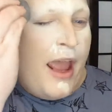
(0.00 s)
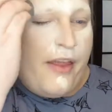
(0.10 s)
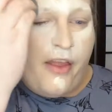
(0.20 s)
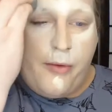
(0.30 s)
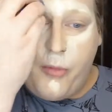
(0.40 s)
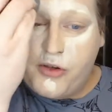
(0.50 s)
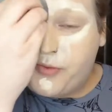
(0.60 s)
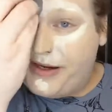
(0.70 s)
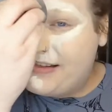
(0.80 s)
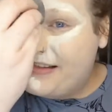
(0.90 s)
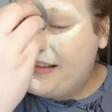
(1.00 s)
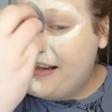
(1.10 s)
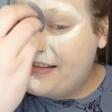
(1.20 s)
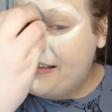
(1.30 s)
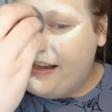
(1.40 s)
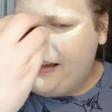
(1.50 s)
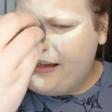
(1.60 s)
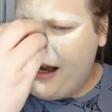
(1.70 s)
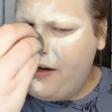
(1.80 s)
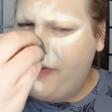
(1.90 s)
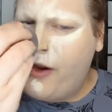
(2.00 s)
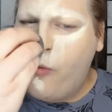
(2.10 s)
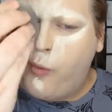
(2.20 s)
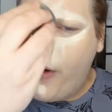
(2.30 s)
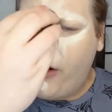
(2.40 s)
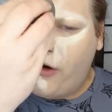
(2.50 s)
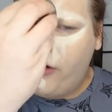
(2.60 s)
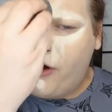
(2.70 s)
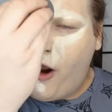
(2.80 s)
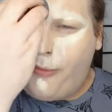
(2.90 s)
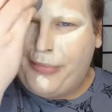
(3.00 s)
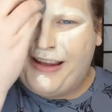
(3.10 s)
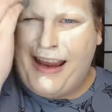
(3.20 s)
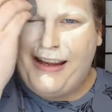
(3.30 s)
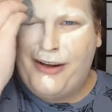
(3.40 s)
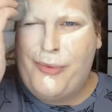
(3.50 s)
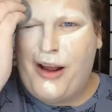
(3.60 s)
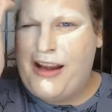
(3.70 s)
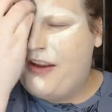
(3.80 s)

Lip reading: And then the most recent season, they did kind of like a weird, complicated one.